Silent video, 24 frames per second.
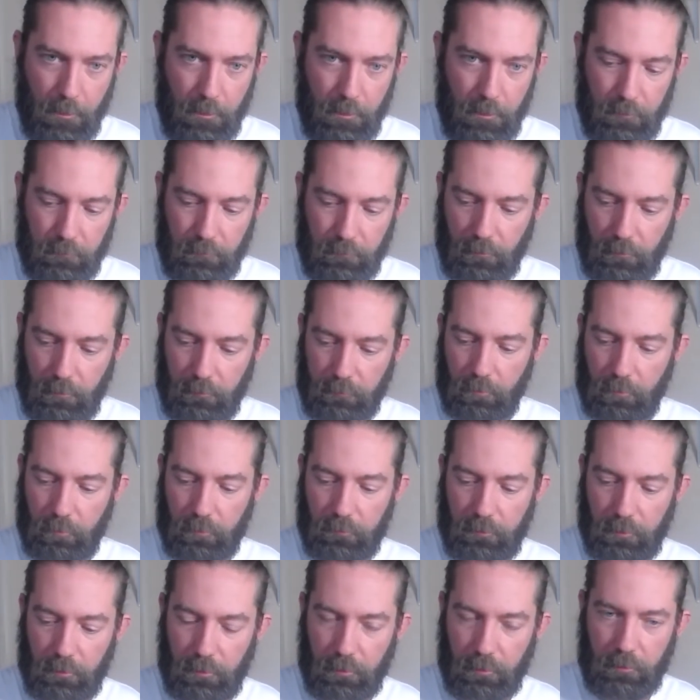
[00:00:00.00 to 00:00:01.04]
So this one would sound
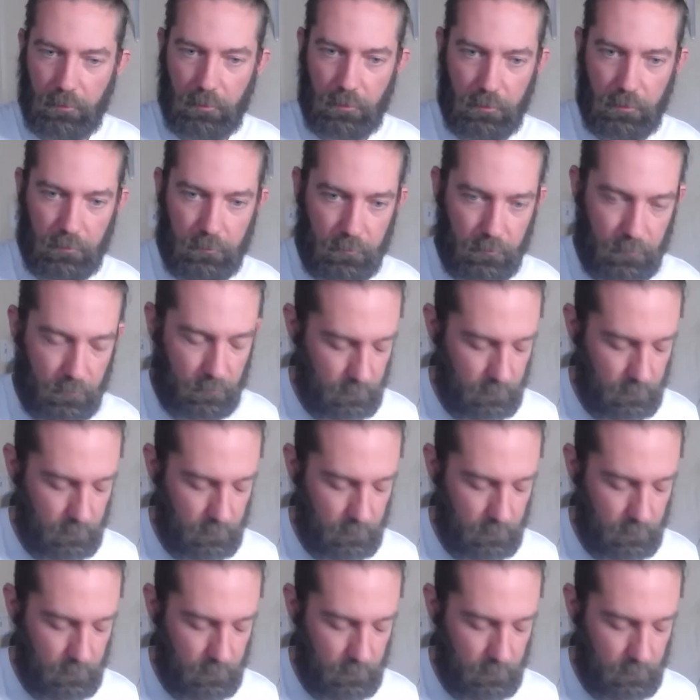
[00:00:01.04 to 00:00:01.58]
like this.